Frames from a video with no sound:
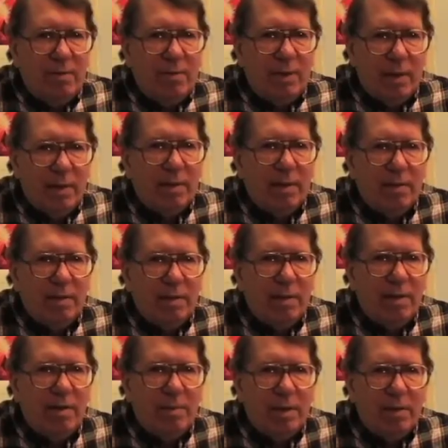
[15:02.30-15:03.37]
forget that
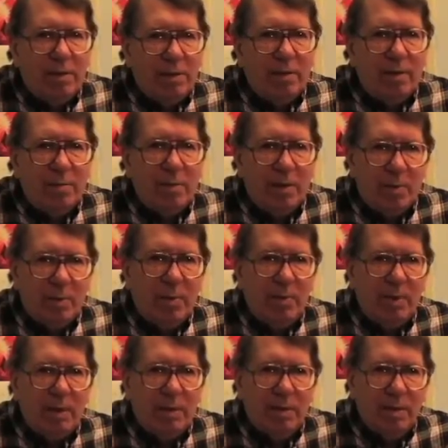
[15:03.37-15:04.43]
DNA makes RNA makes
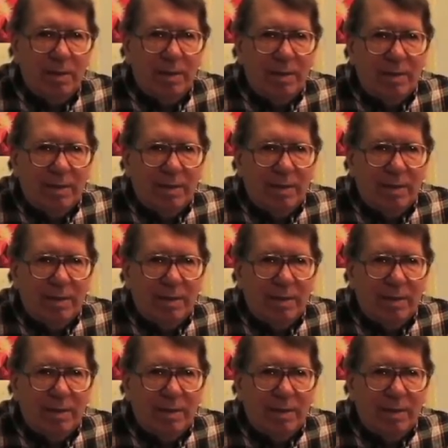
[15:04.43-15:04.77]
protein.